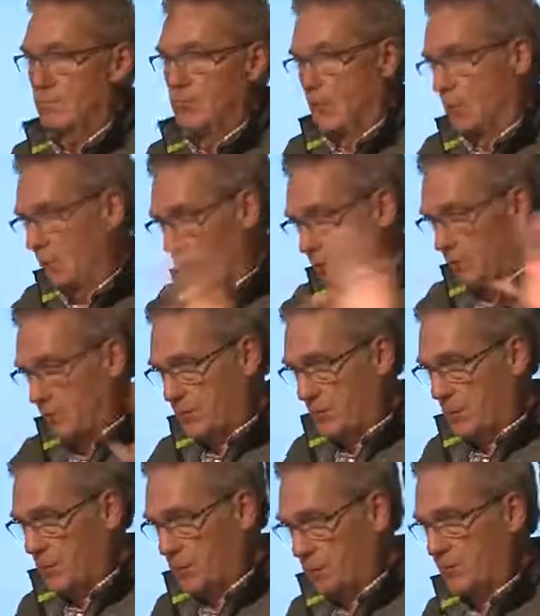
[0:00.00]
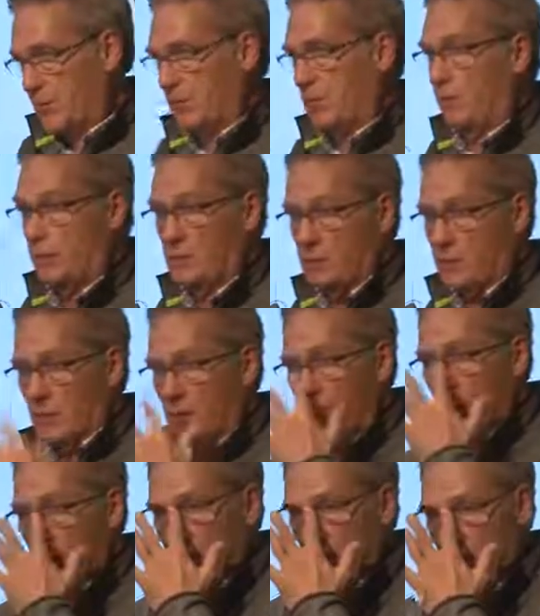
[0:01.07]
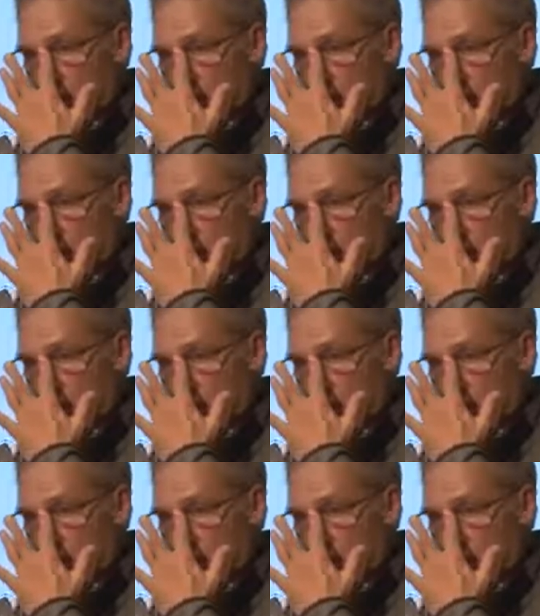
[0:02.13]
the whole of social stuff which has never been